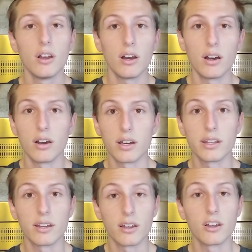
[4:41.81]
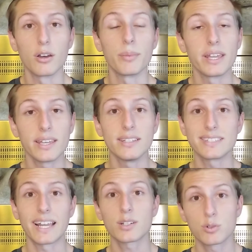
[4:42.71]
on his
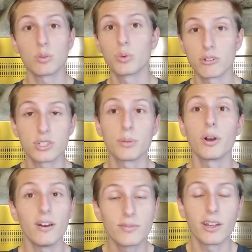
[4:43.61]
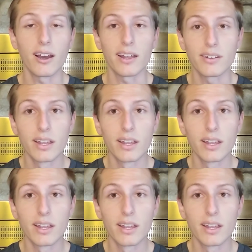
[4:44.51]
actual worship of God.